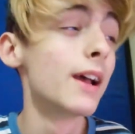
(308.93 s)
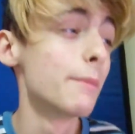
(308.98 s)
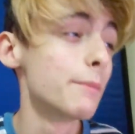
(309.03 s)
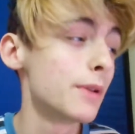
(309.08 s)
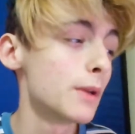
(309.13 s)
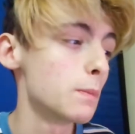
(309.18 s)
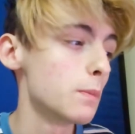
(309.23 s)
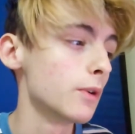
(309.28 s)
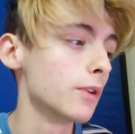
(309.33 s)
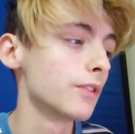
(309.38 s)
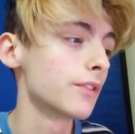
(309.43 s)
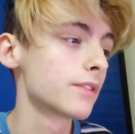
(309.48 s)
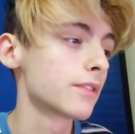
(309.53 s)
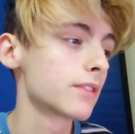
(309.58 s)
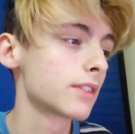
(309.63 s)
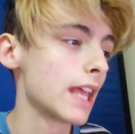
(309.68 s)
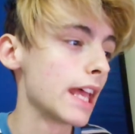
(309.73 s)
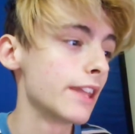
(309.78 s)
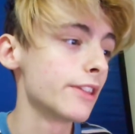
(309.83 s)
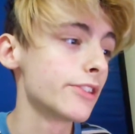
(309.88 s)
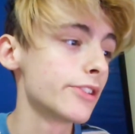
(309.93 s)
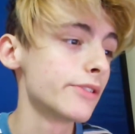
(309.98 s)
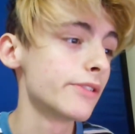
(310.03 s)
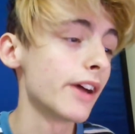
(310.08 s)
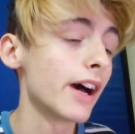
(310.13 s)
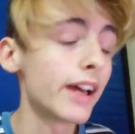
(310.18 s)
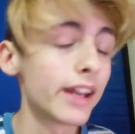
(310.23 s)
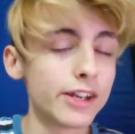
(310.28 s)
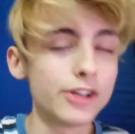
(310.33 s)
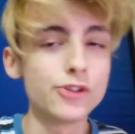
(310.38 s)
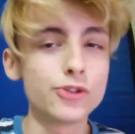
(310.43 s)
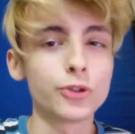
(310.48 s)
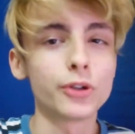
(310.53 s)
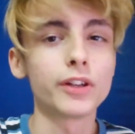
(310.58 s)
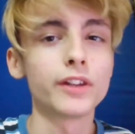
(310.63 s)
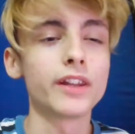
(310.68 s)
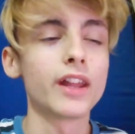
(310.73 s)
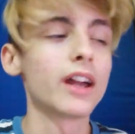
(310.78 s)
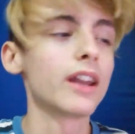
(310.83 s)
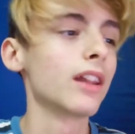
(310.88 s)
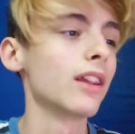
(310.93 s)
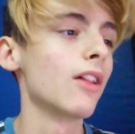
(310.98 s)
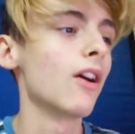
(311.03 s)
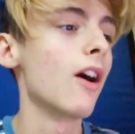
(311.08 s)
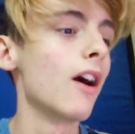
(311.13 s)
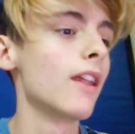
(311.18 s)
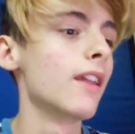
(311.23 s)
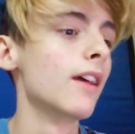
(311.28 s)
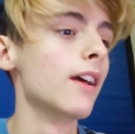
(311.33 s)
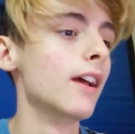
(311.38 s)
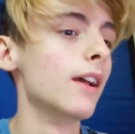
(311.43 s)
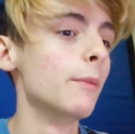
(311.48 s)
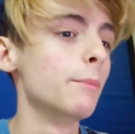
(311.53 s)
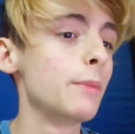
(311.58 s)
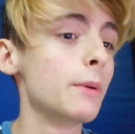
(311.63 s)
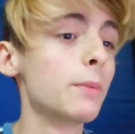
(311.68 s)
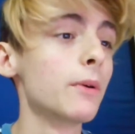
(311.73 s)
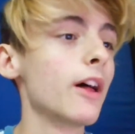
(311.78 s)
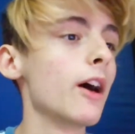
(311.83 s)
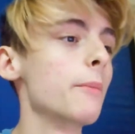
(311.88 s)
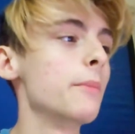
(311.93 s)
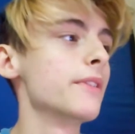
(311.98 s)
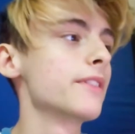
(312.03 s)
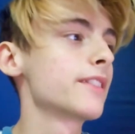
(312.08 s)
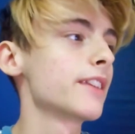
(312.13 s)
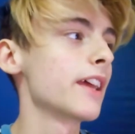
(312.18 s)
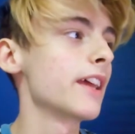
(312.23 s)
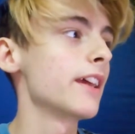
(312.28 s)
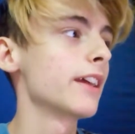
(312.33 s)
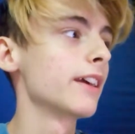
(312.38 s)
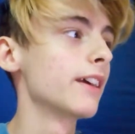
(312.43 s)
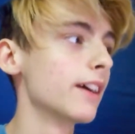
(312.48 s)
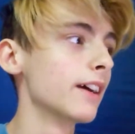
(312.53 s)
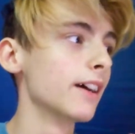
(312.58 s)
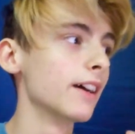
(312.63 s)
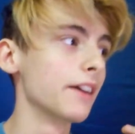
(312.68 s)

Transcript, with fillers: People tend to not enjoy that a lot. People have been saying,